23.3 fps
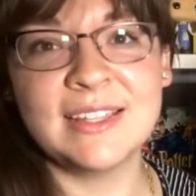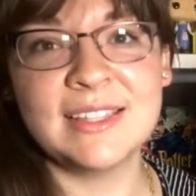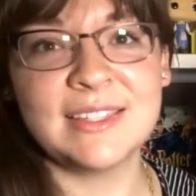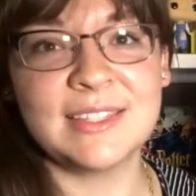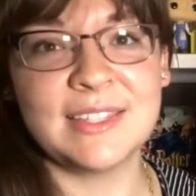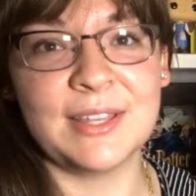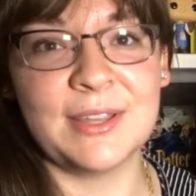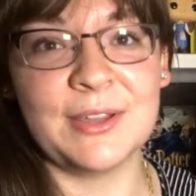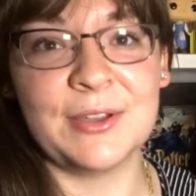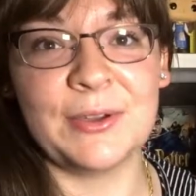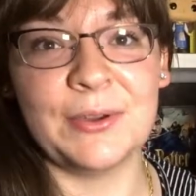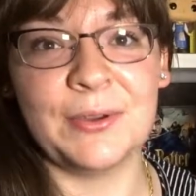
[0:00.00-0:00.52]

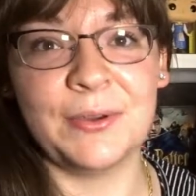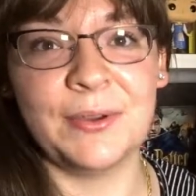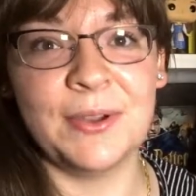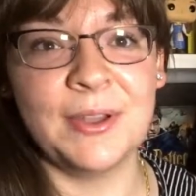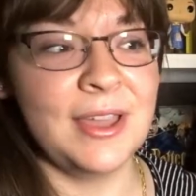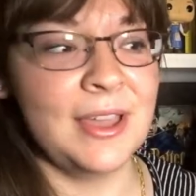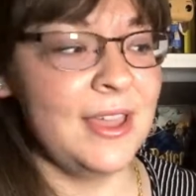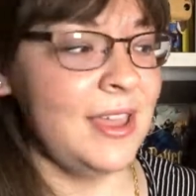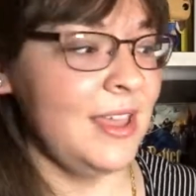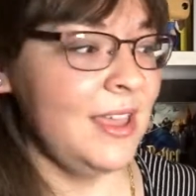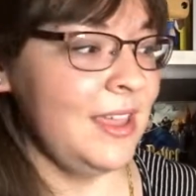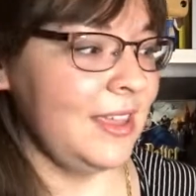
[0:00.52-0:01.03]
So
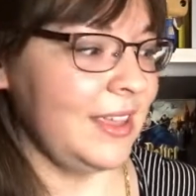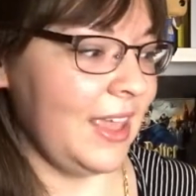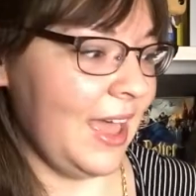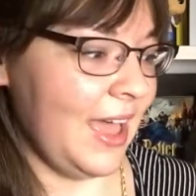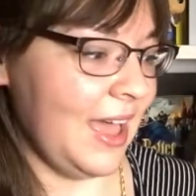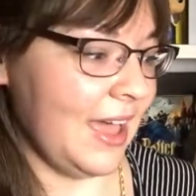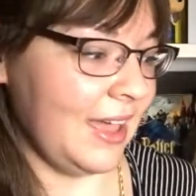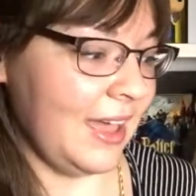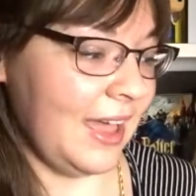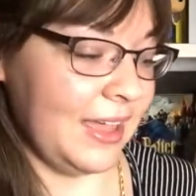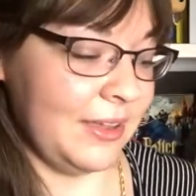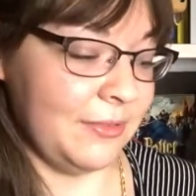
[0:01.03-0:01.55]

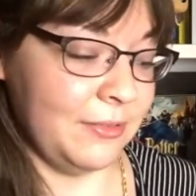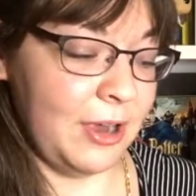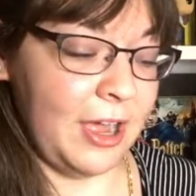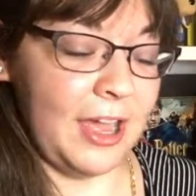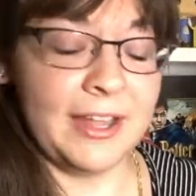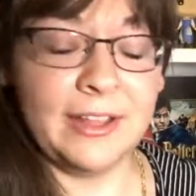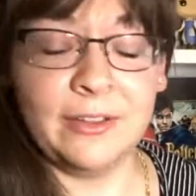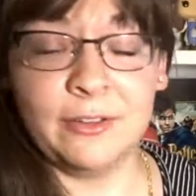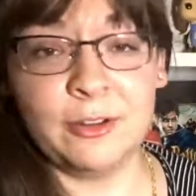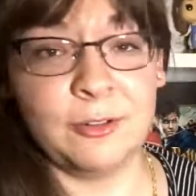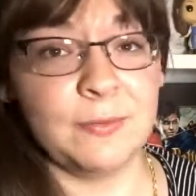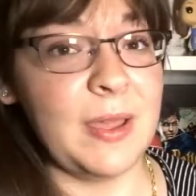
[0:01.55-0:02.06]
yeah, I
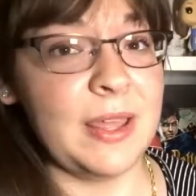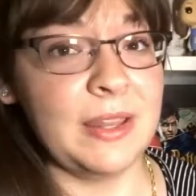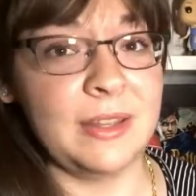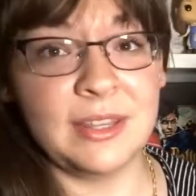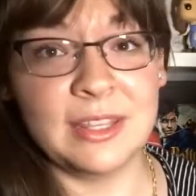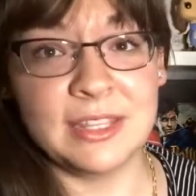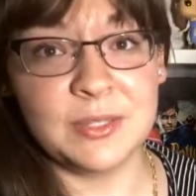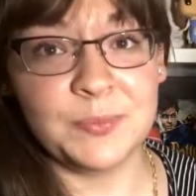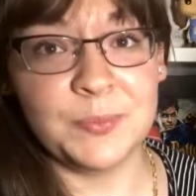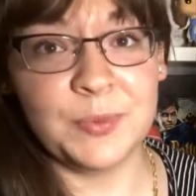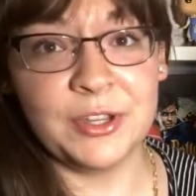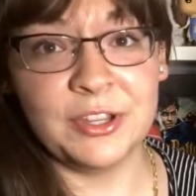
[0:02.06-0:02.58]
highly recommend
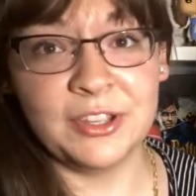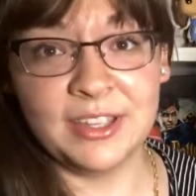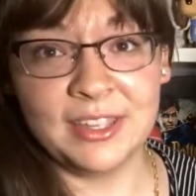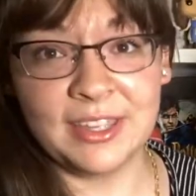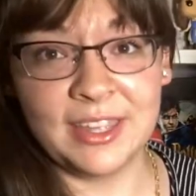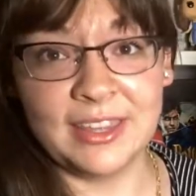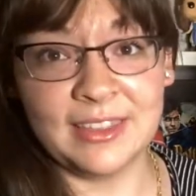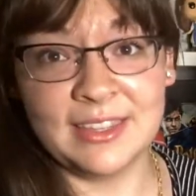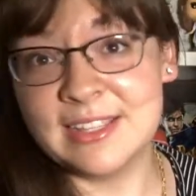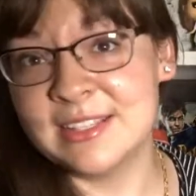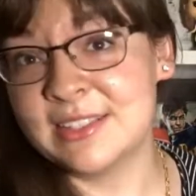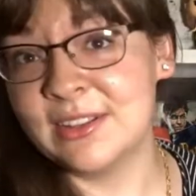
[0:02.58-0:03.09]
this book
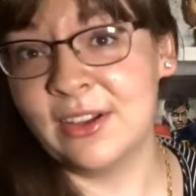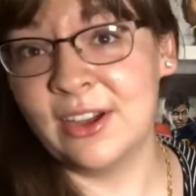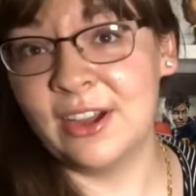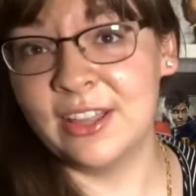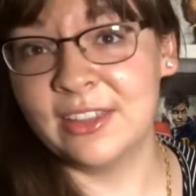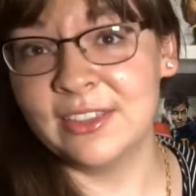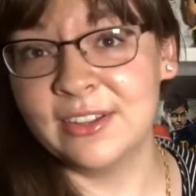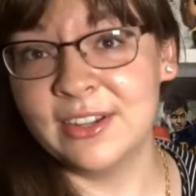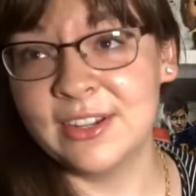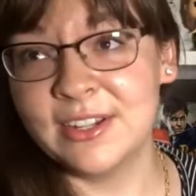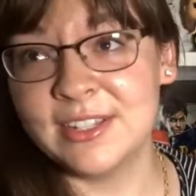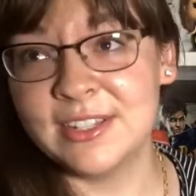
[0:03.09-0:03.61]
and this
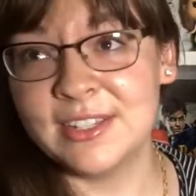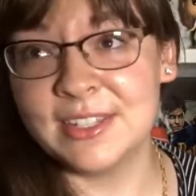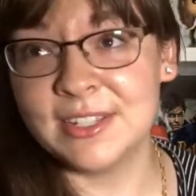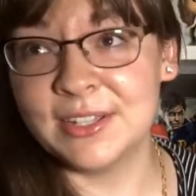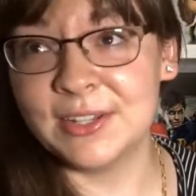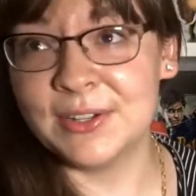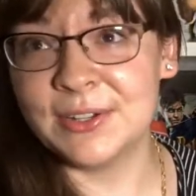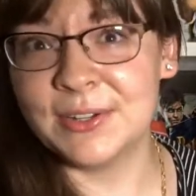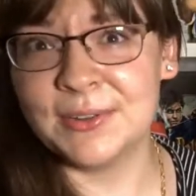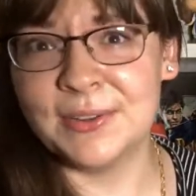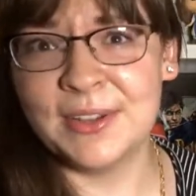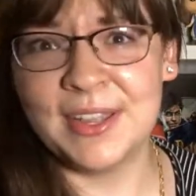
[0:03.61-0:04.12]
author.
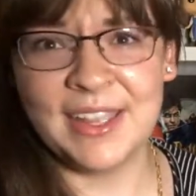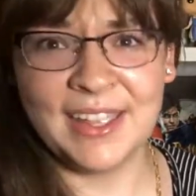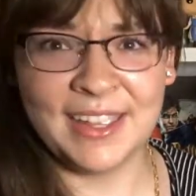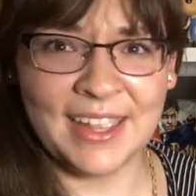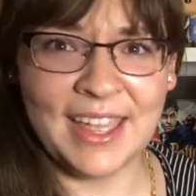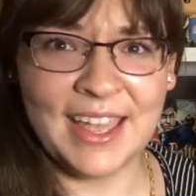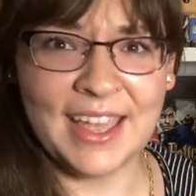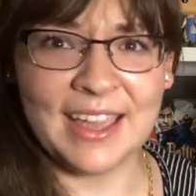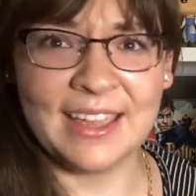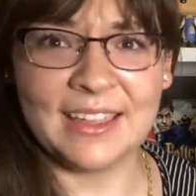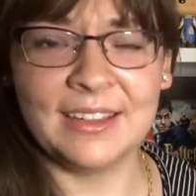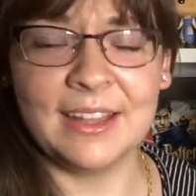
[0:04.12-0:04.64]
So
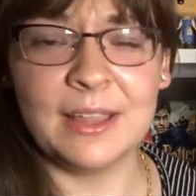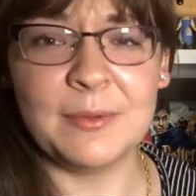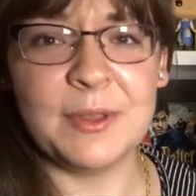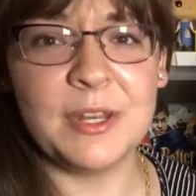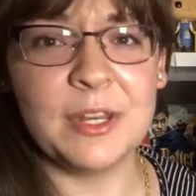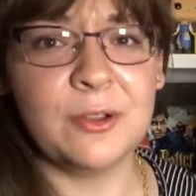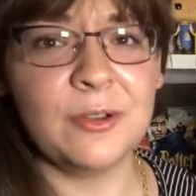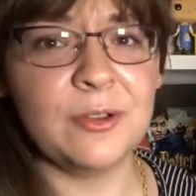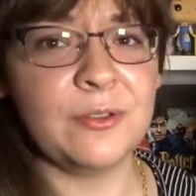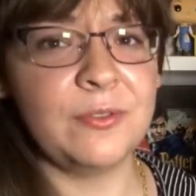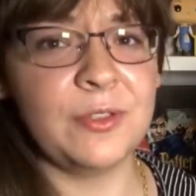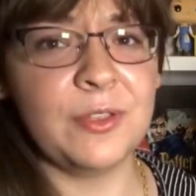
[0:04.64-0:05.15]
yeah, let me
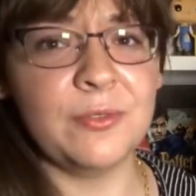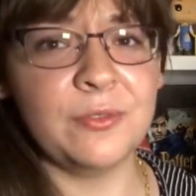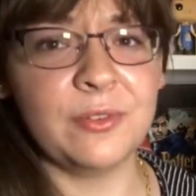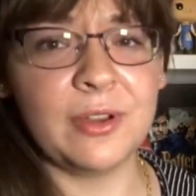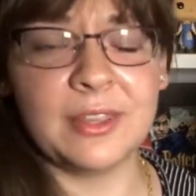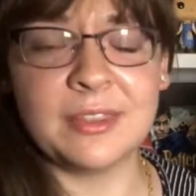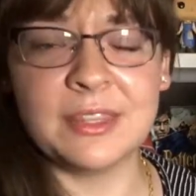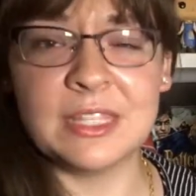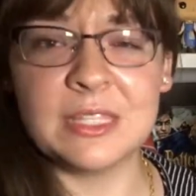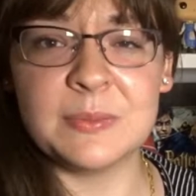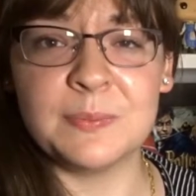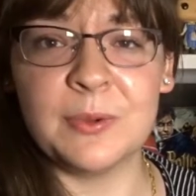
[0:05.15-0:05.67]
know if you've
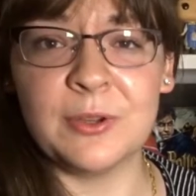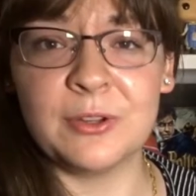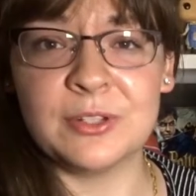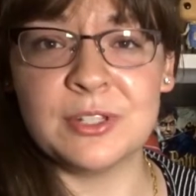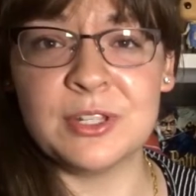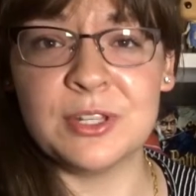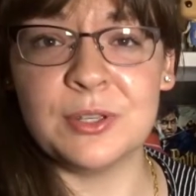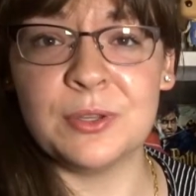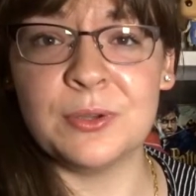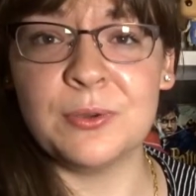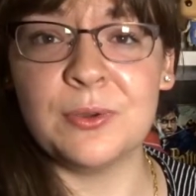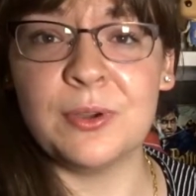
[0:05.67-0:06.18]
read this book
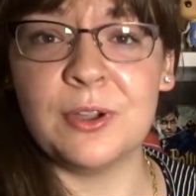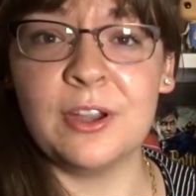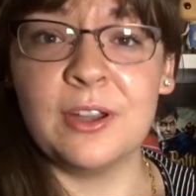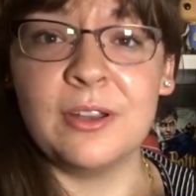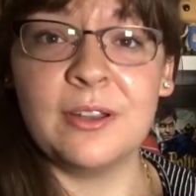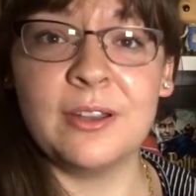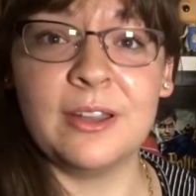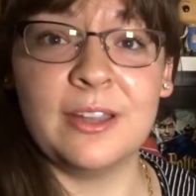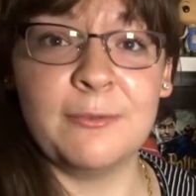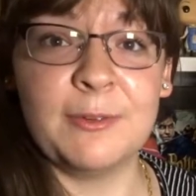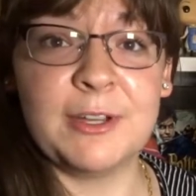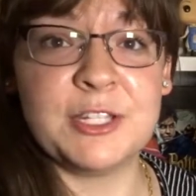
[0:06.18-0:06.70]
too, or
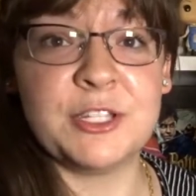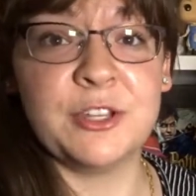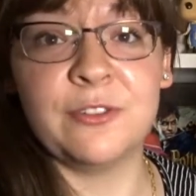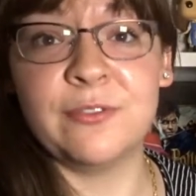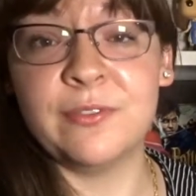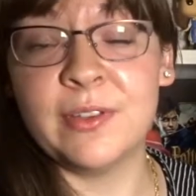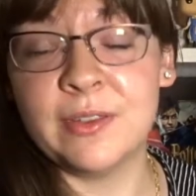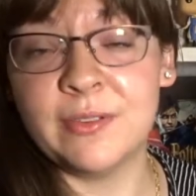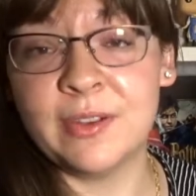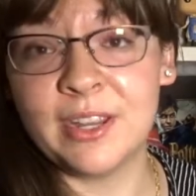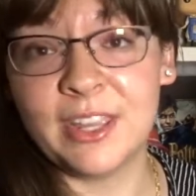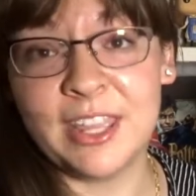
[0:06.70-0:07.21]
what's your
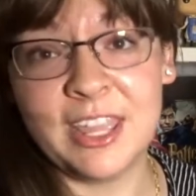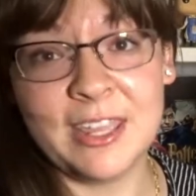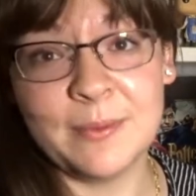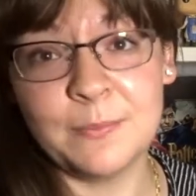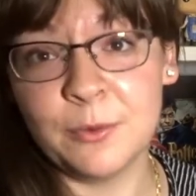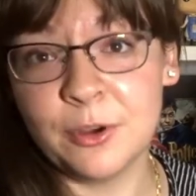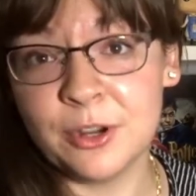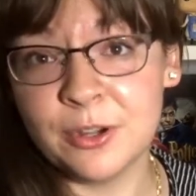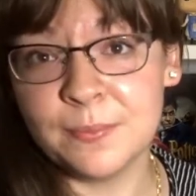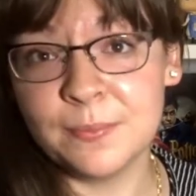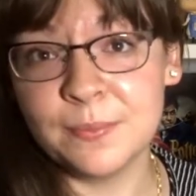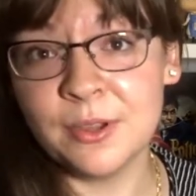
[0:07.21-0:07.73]
favorite Kate
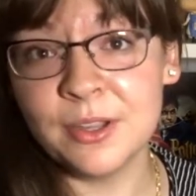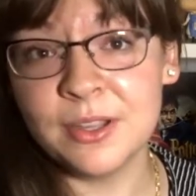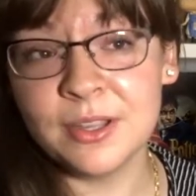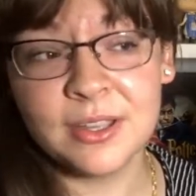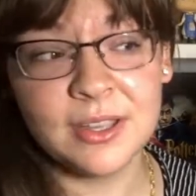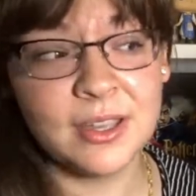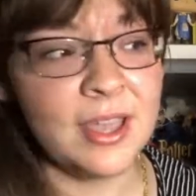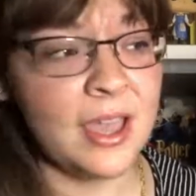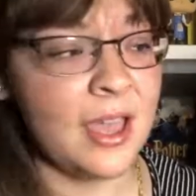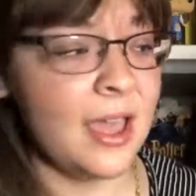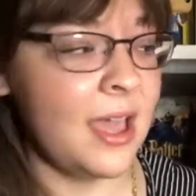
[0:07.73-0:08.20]
Morton book.